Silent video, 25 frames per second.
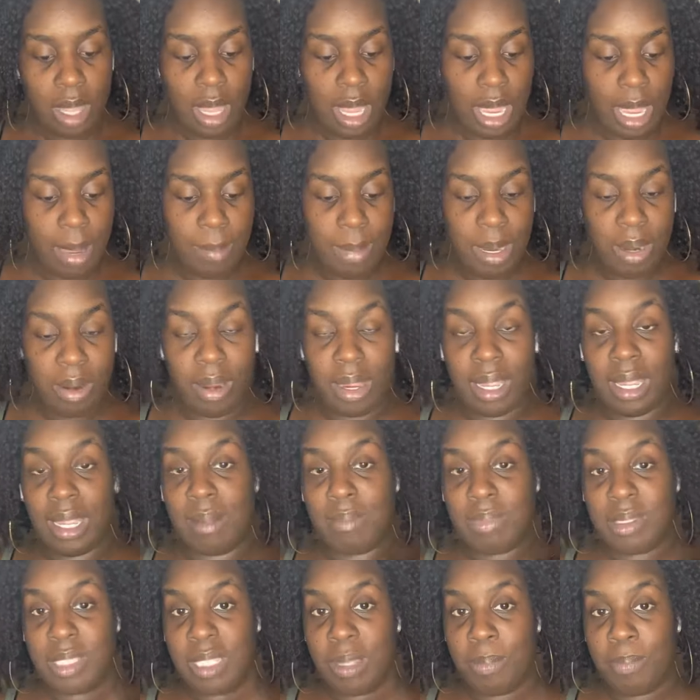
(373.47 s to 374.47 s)
I'm hearing
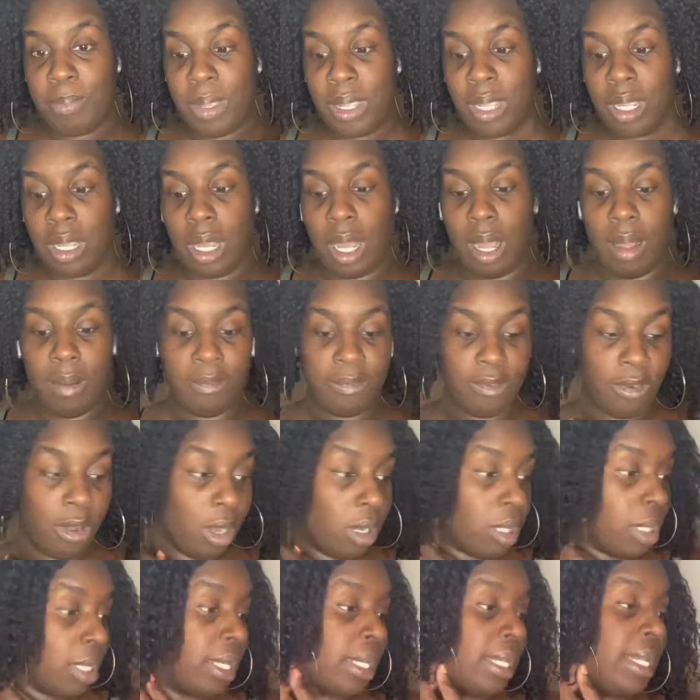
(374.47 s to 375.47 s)
I'm slipping. I'm
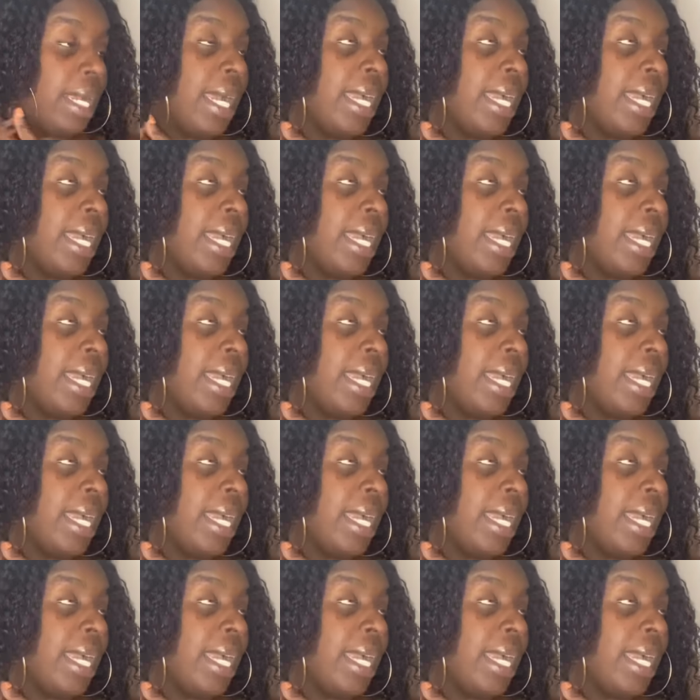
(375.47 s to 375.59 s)
falling.